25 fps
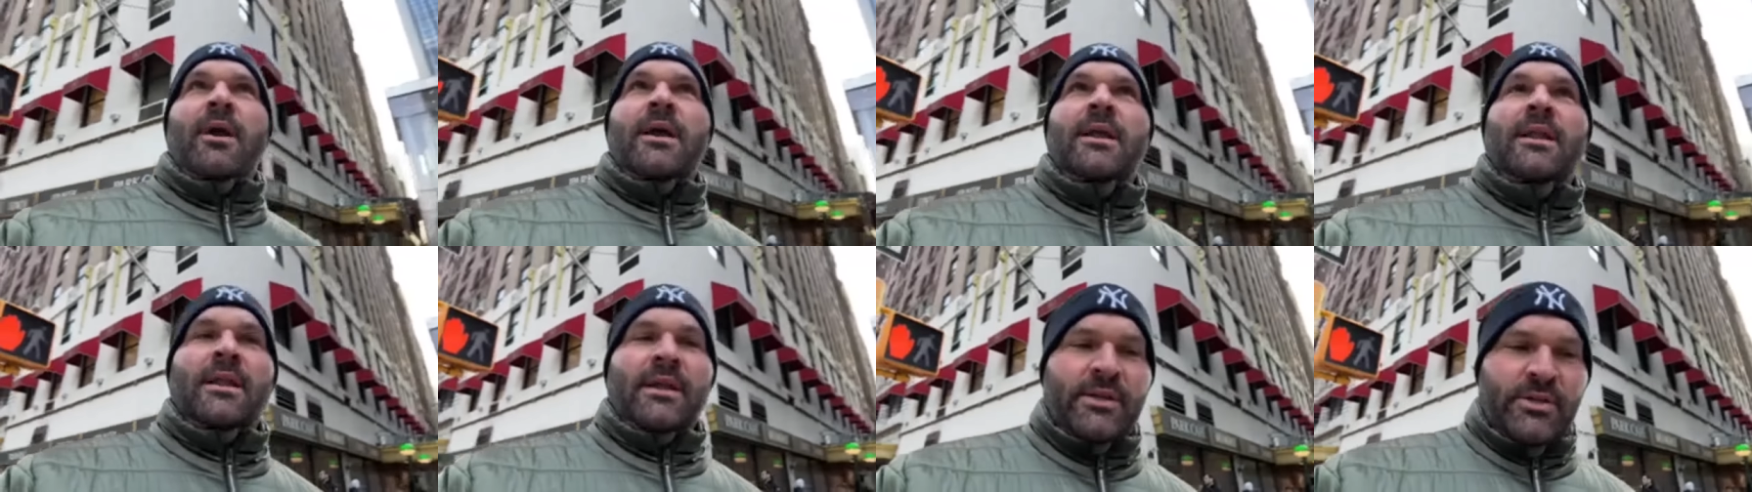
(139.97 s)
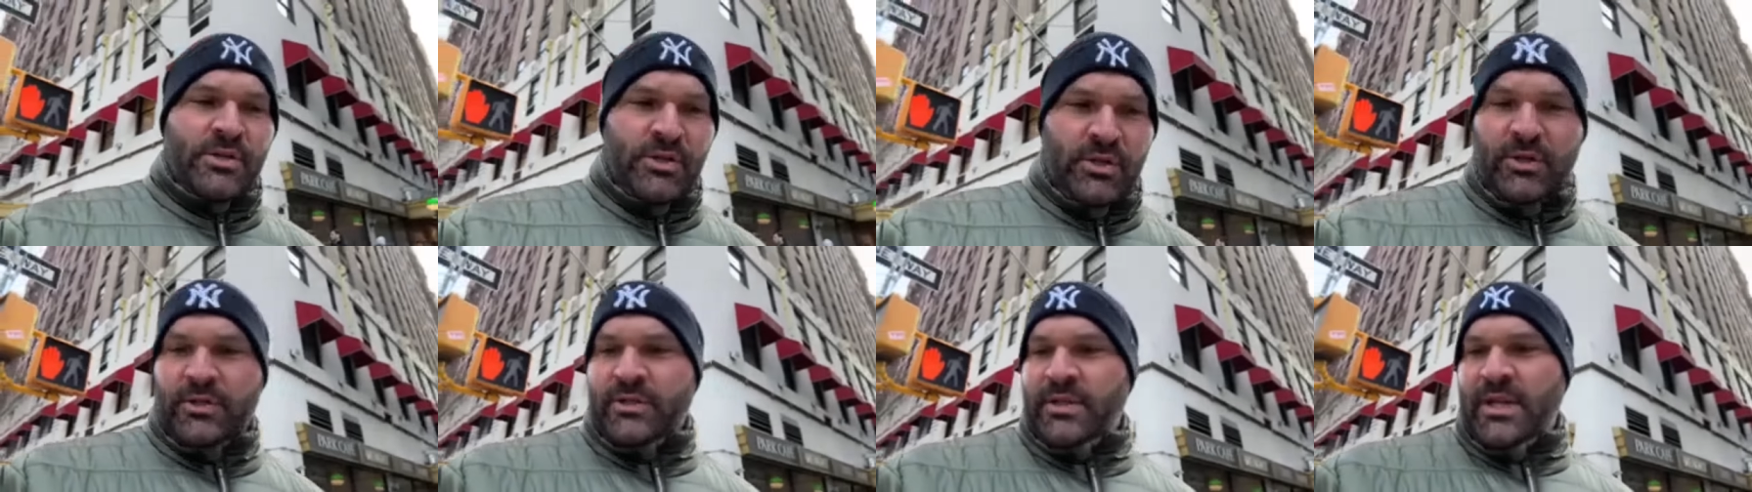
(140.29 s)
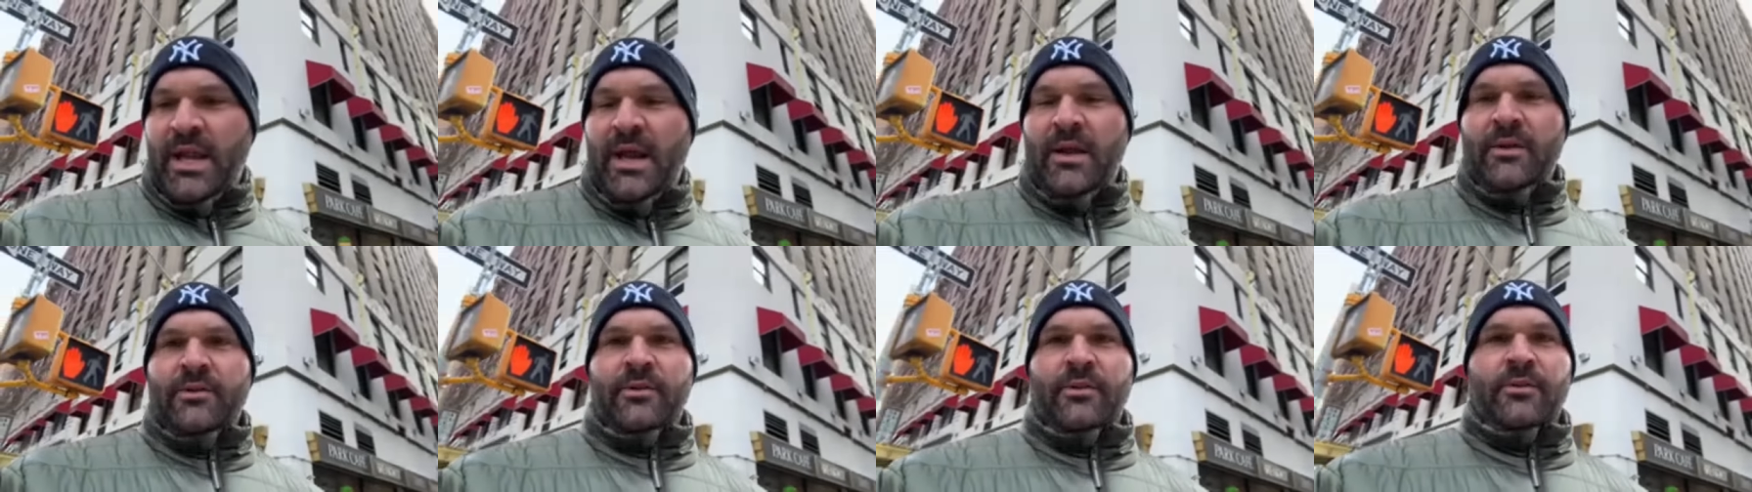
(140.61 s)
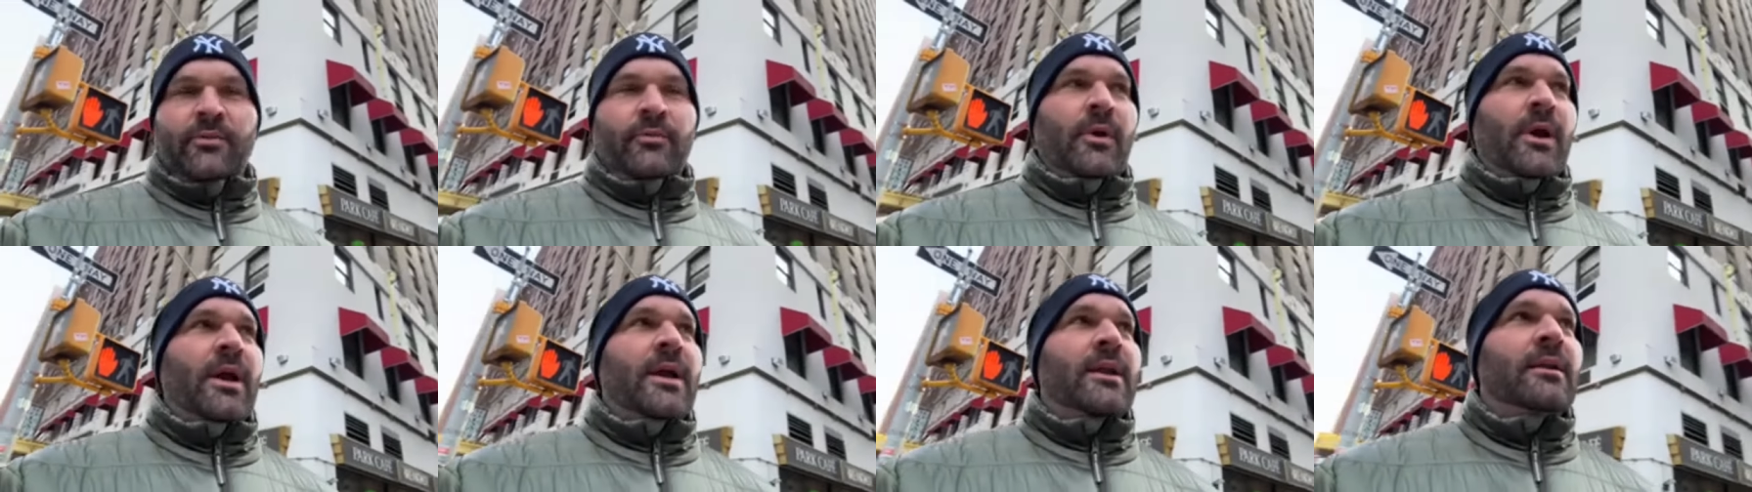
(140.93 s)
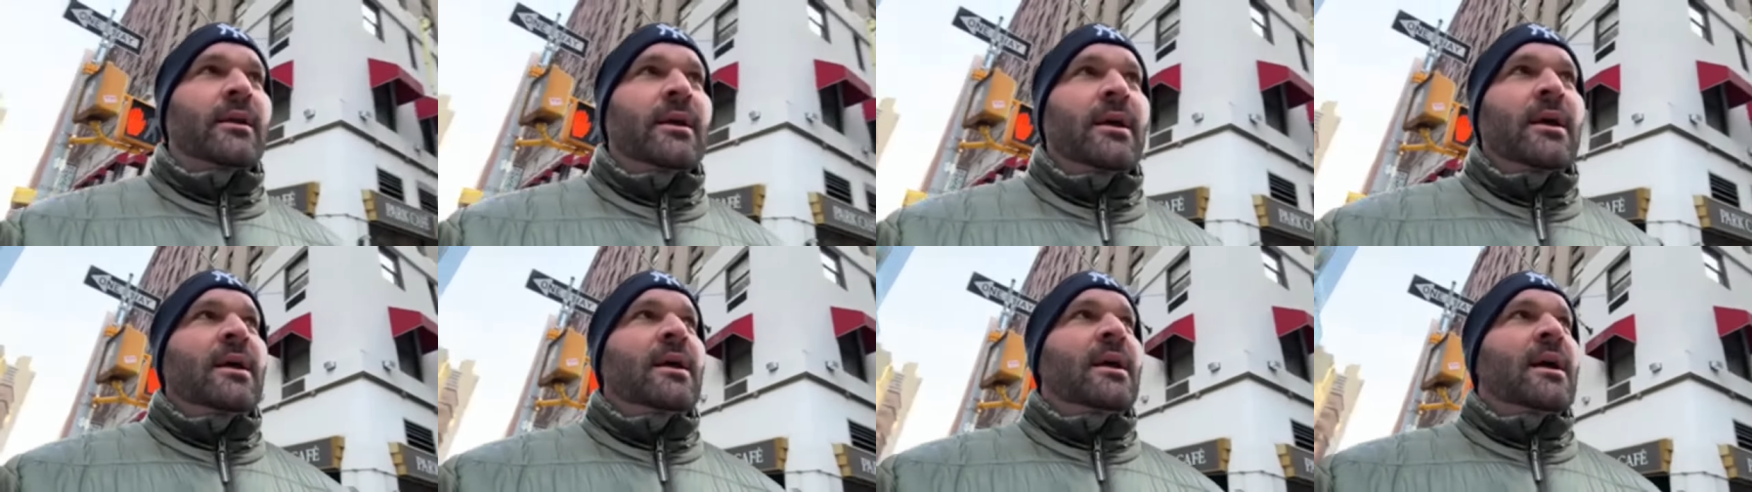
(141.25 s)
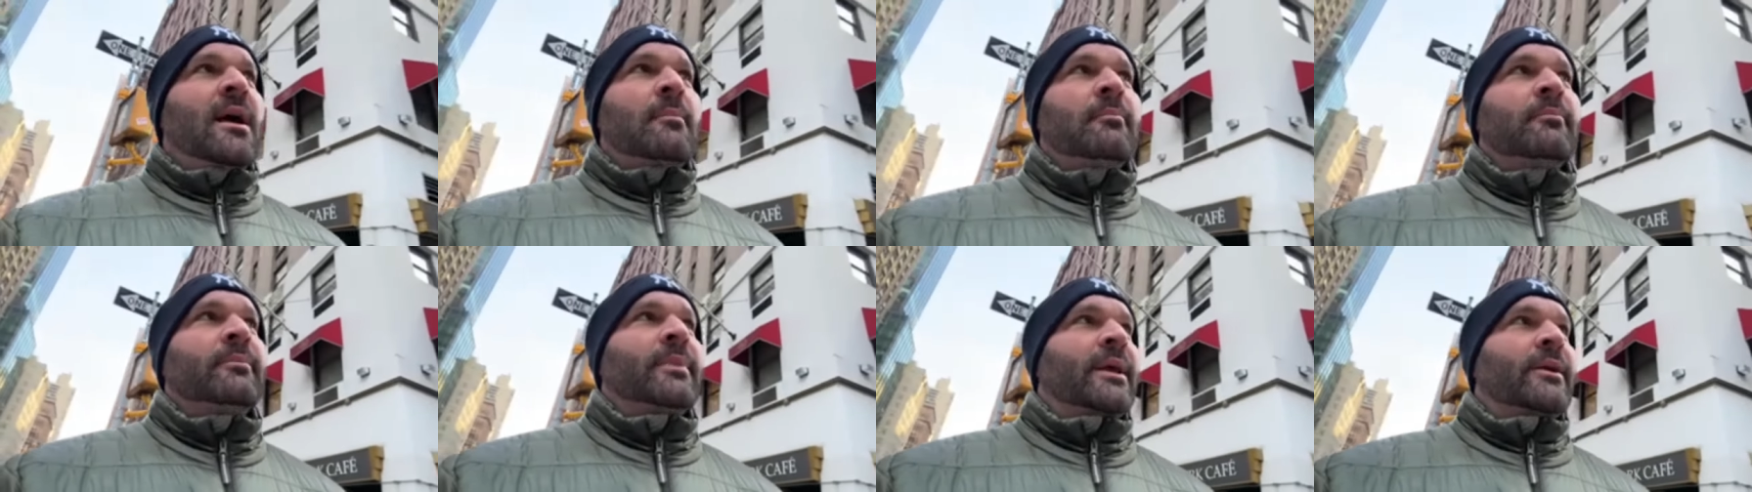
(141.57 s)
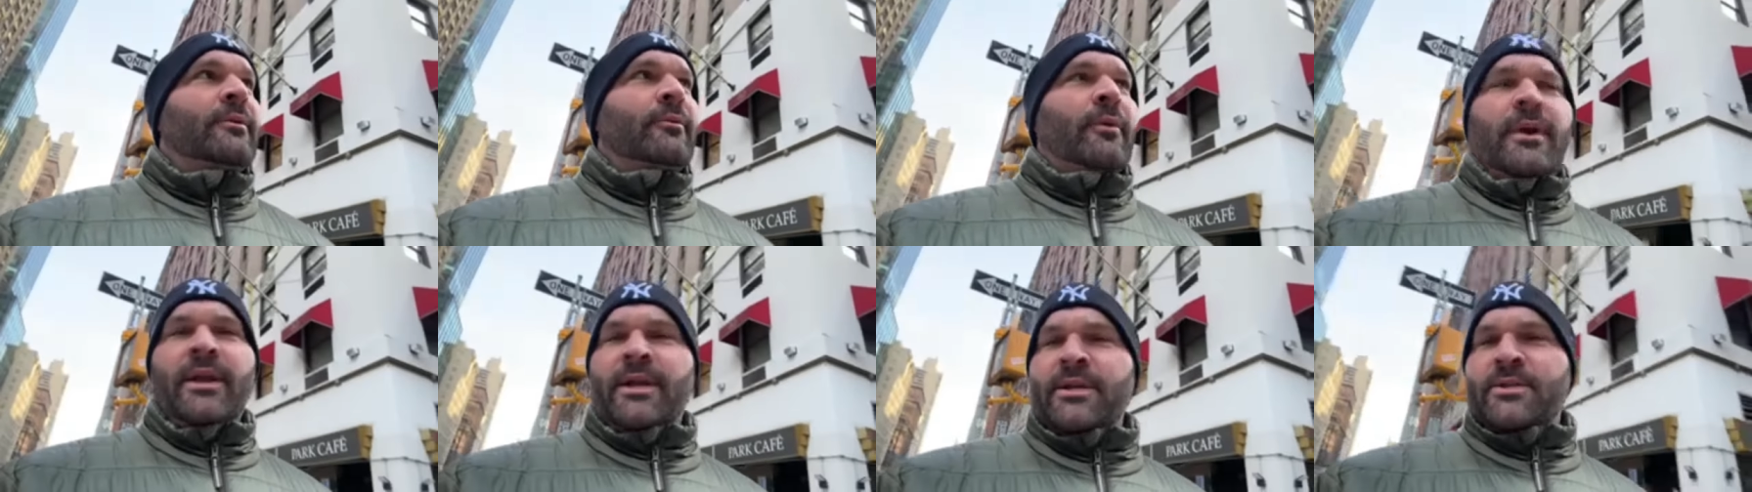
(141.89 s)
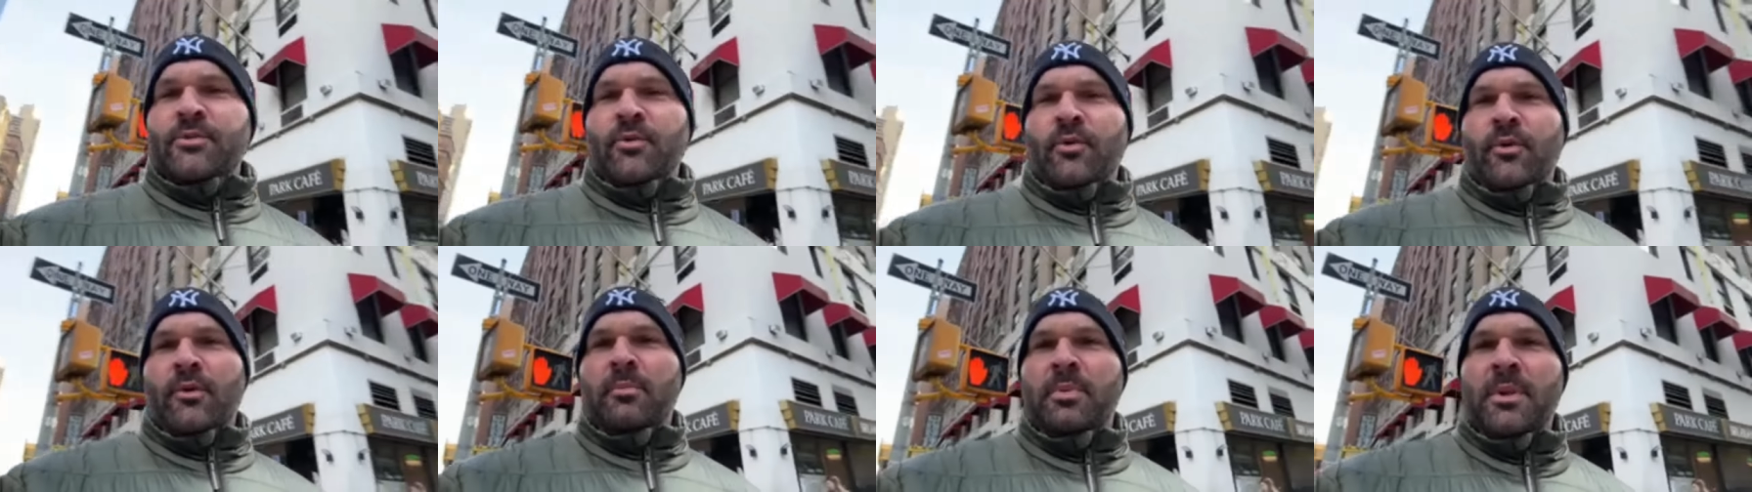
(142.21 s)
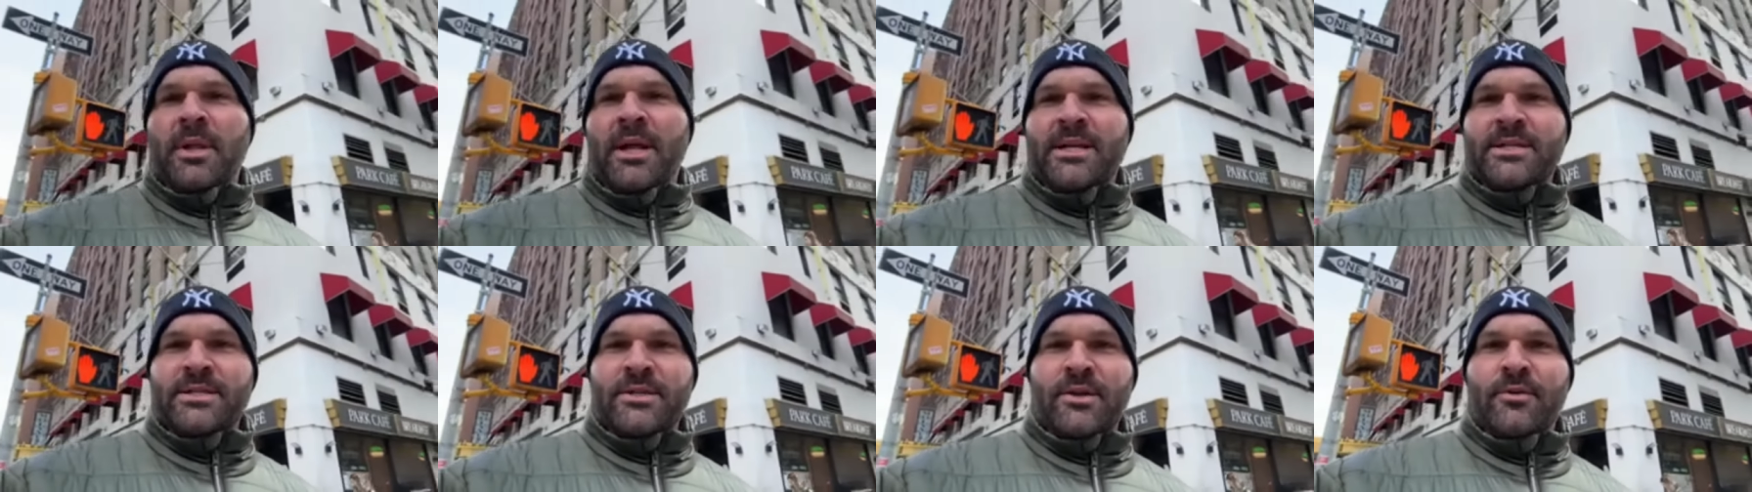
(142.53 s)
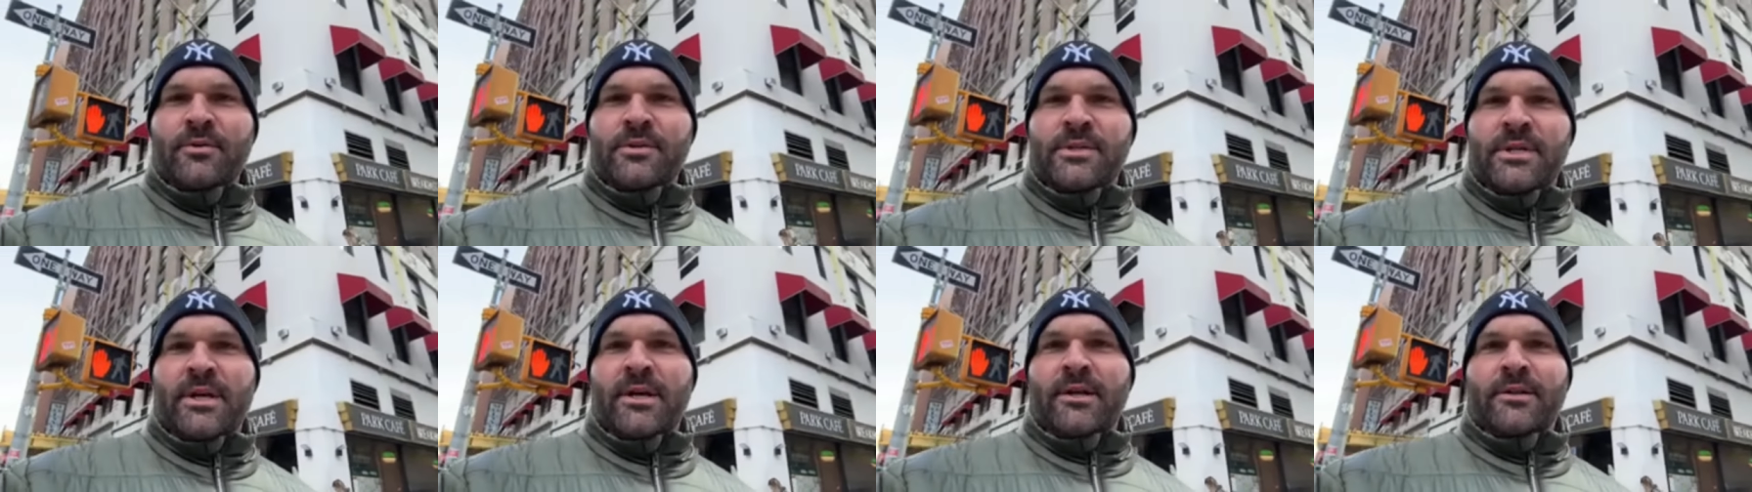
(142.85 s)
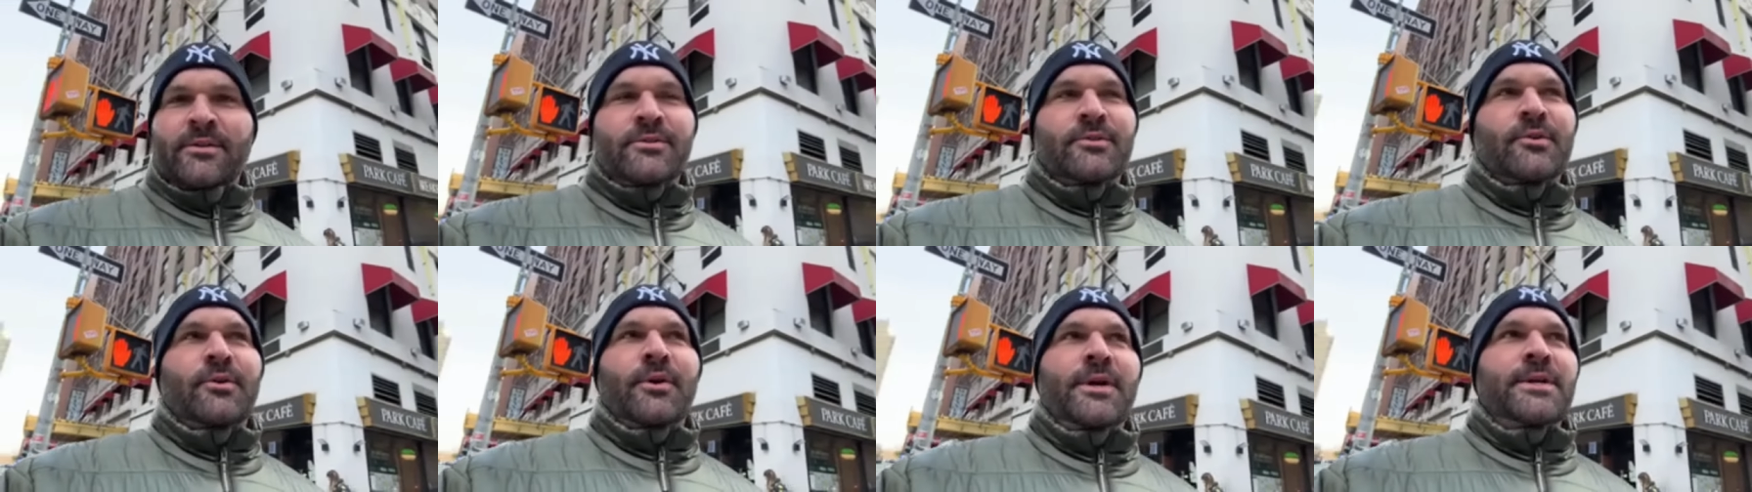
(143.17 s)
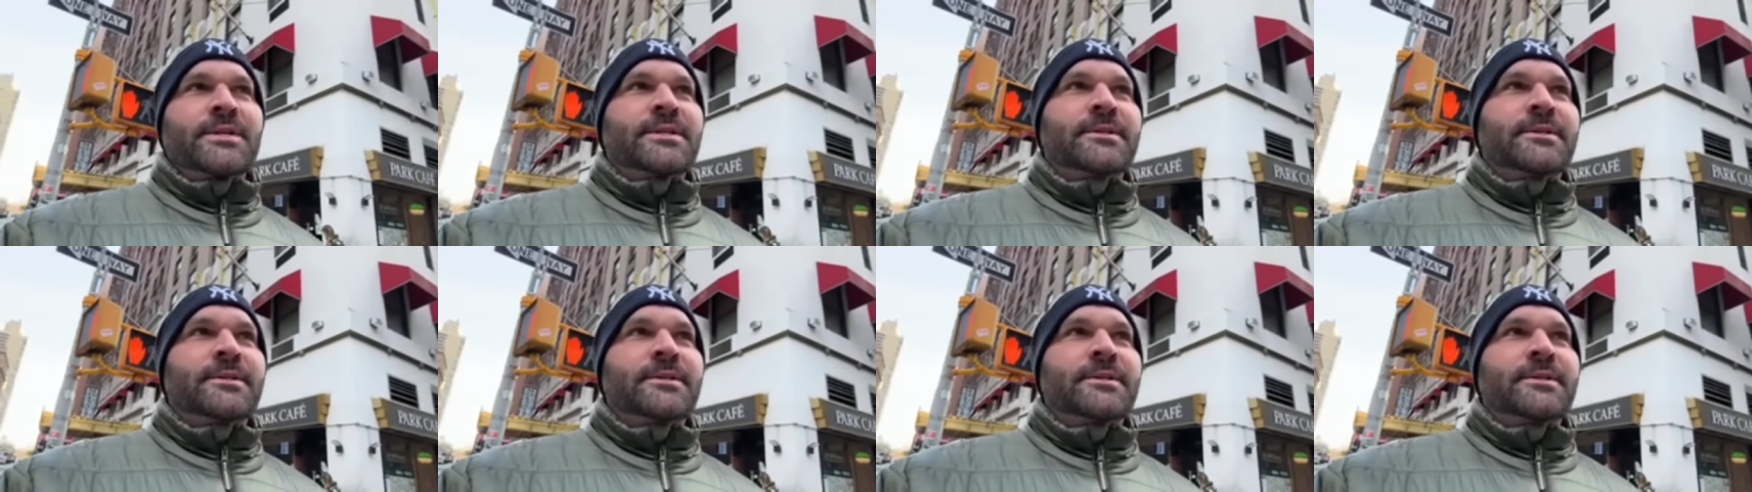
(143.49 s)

Like you look down to the right, like right next door to the Plaza Hotel. It's crazy.